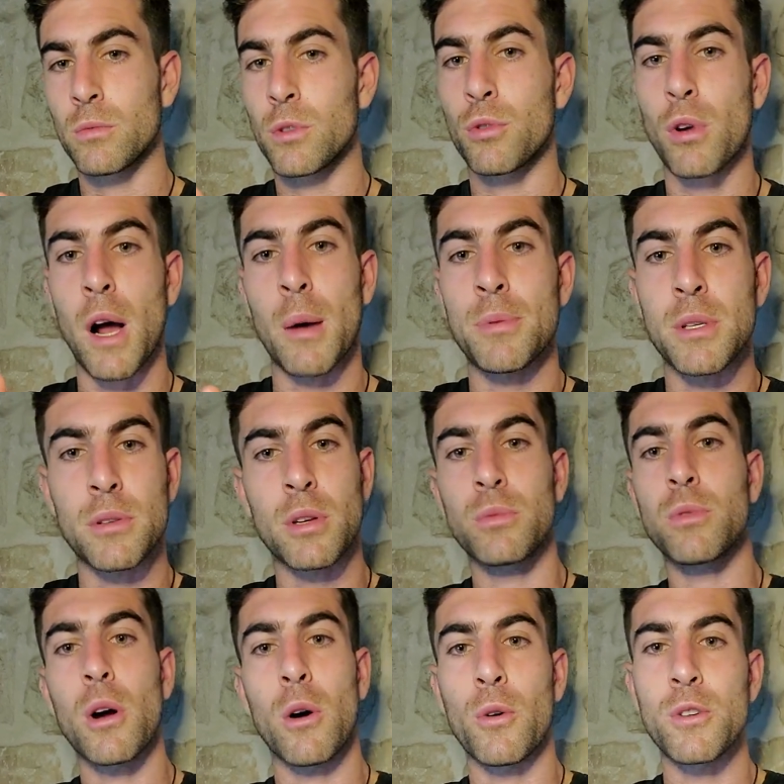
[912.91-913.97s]
crops into
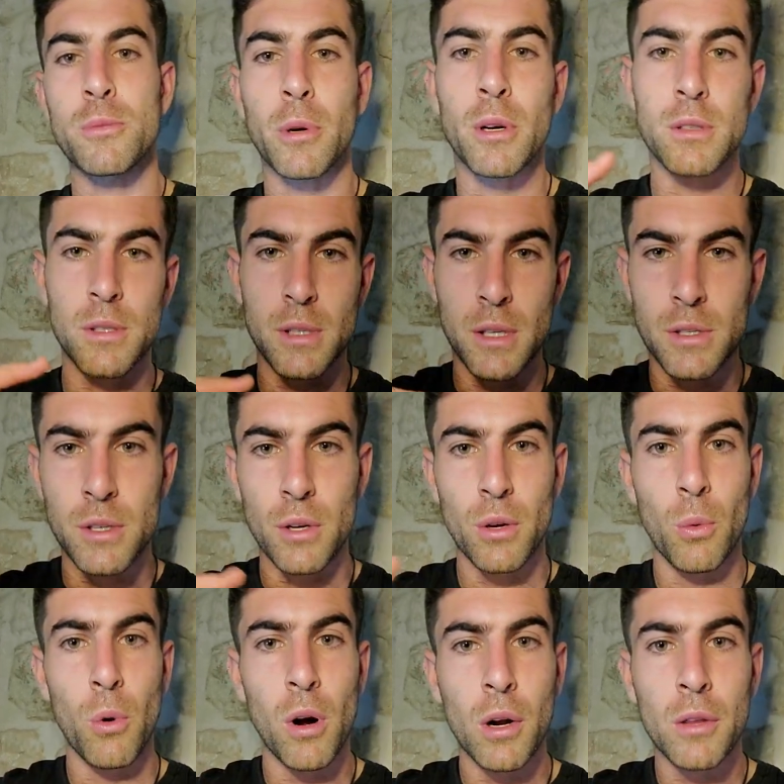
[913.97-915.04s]
rows because it's easier
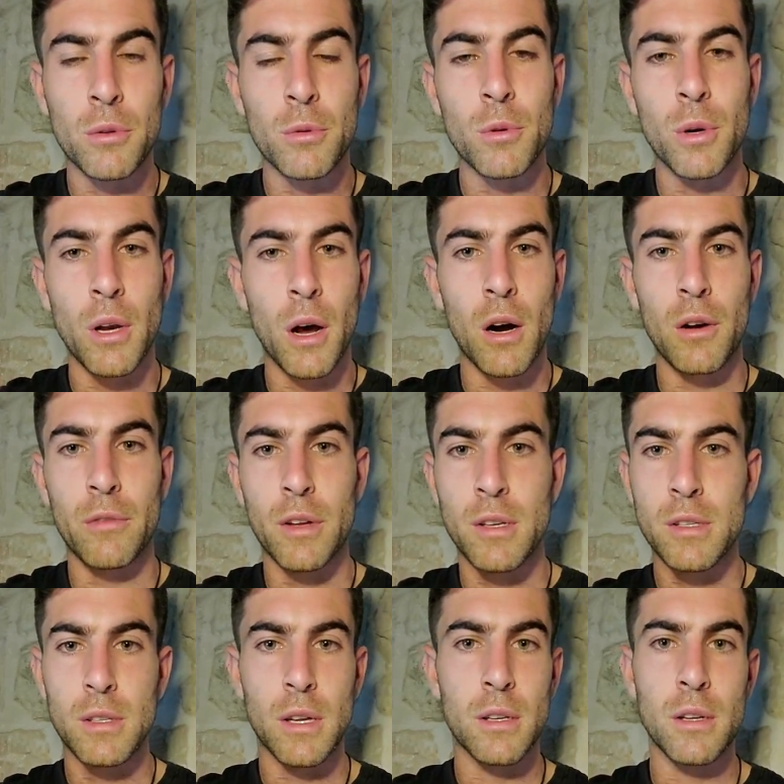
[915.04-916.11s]
to walk through and
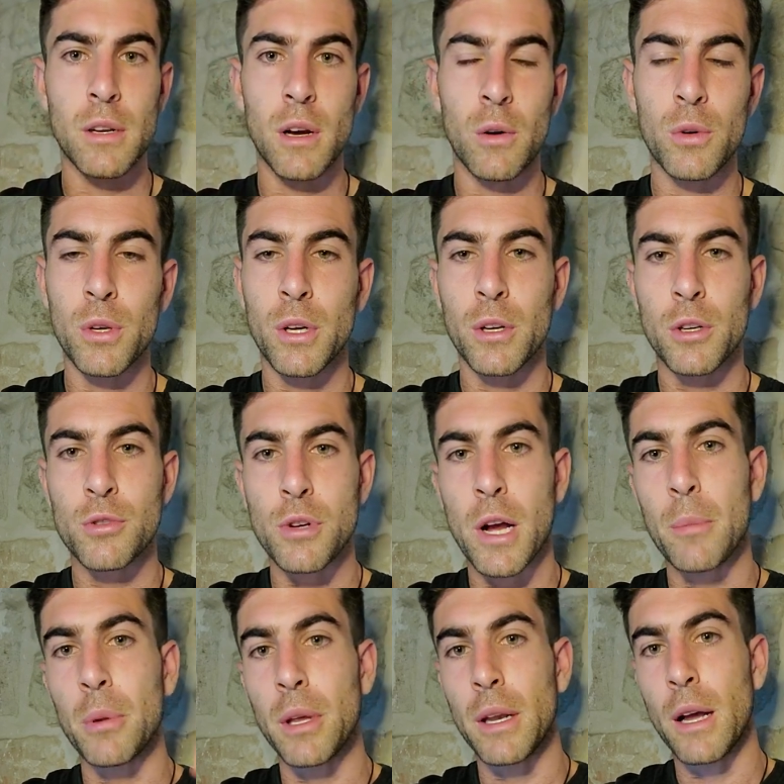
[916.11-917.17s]
harvest. And, you could
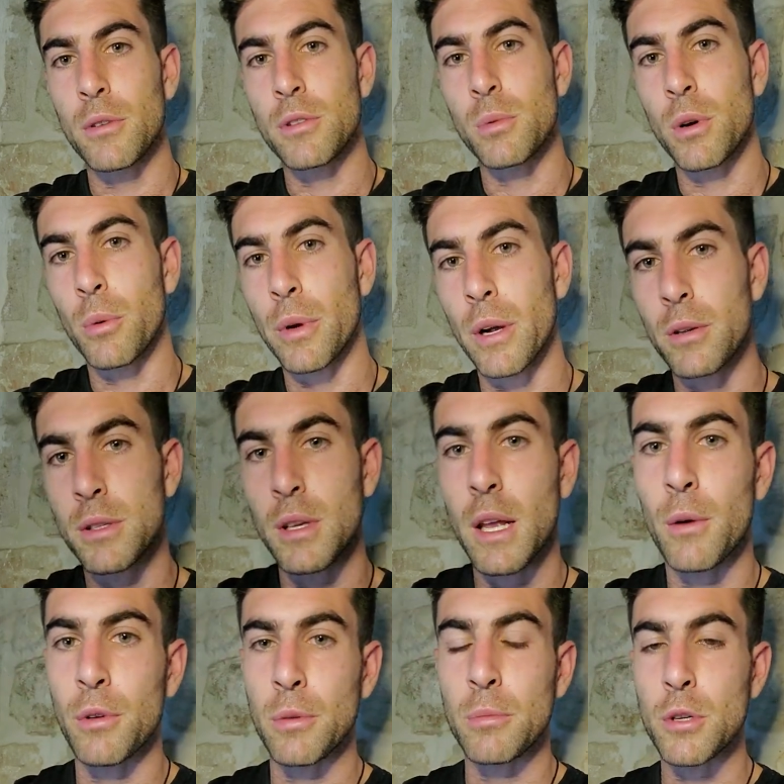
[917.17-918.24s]
extrapolate out to where we are
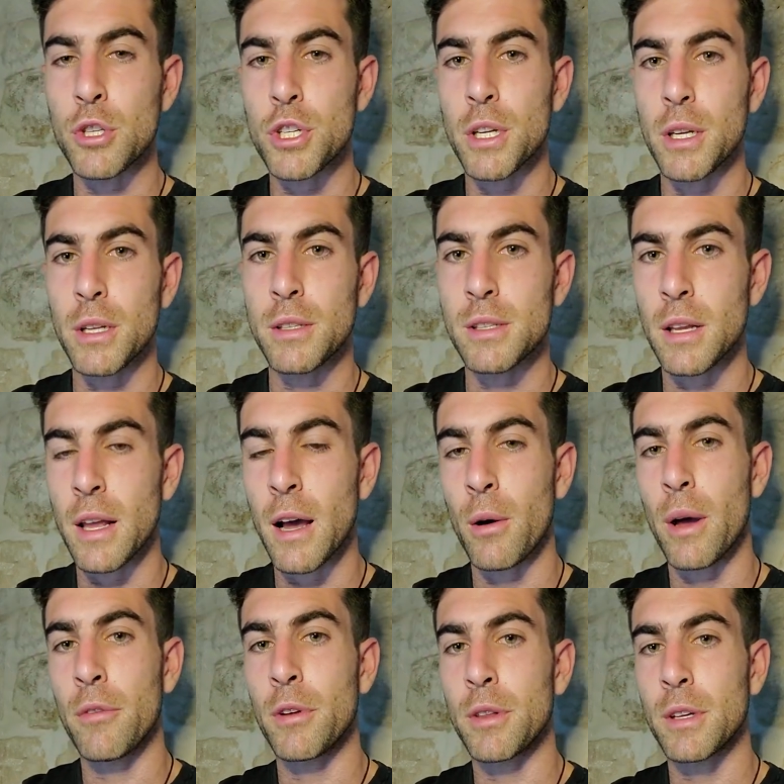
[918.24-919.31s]
today with machines and how
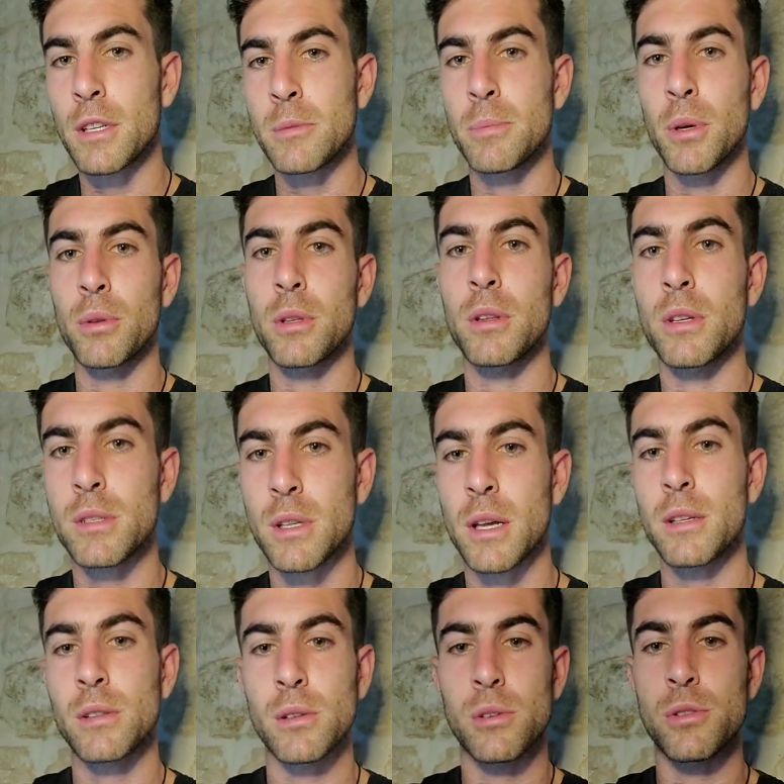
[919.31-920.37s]
everything's built in these
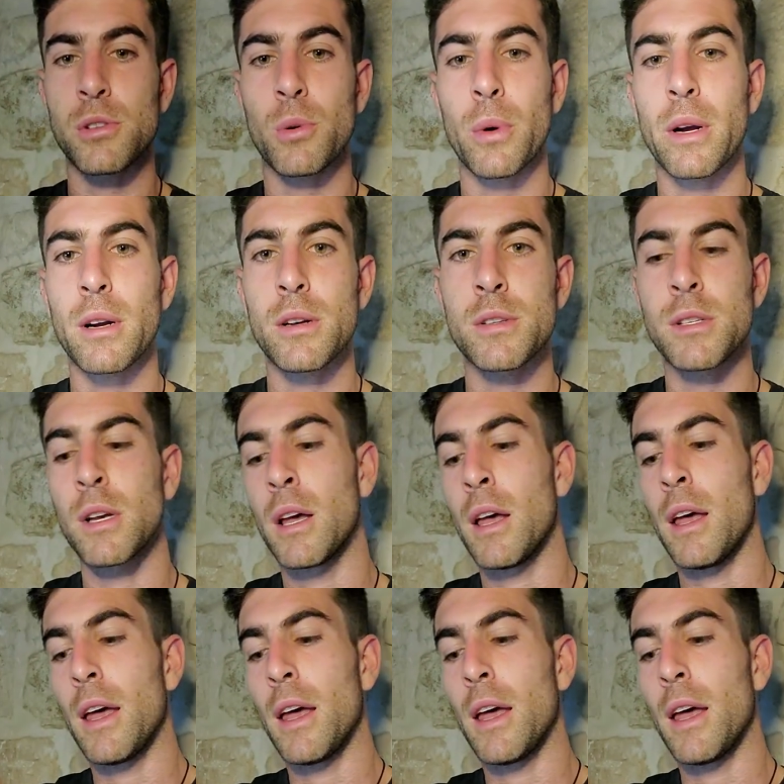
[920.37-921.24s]
nice little squares.